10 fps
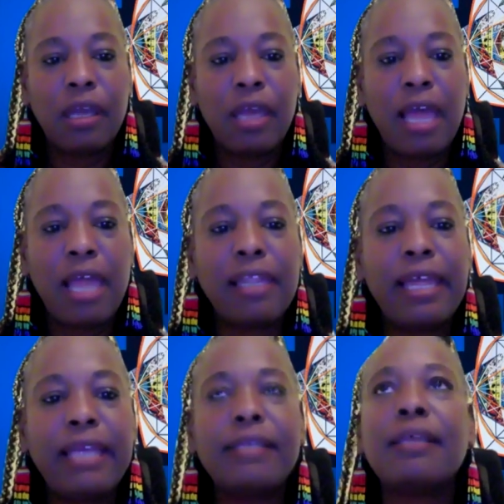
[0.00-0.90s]
and
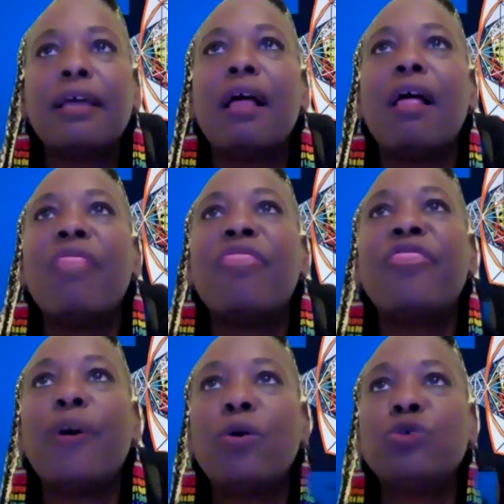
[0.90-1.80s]
let
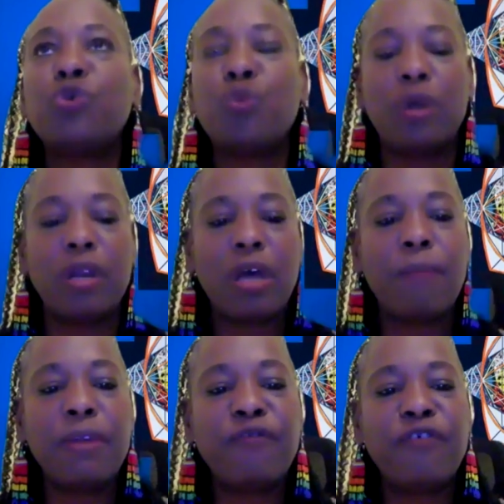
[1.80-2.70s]
those who want to
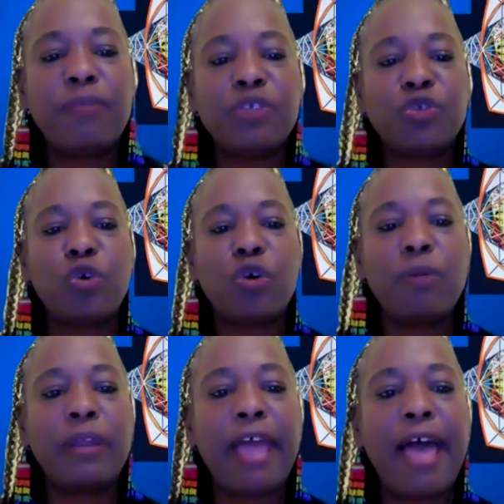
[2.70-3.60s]
come in from the
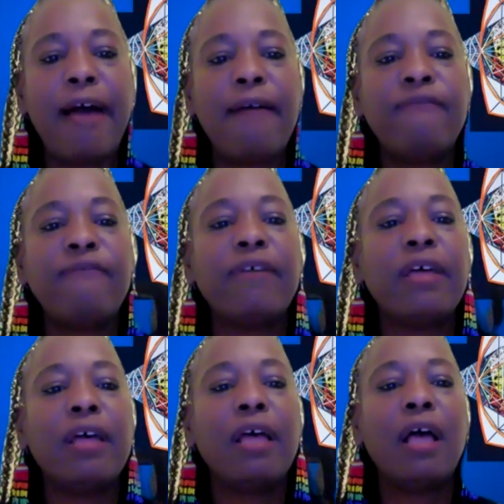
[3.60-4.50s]
storm and have
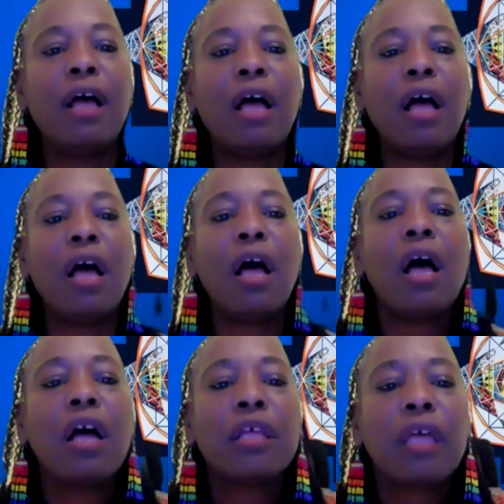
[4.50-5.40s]

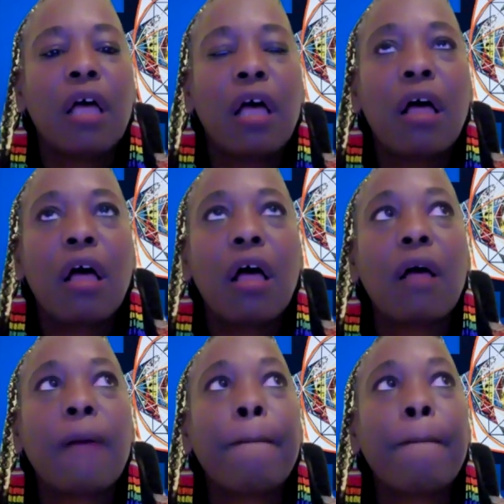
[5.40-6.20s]
a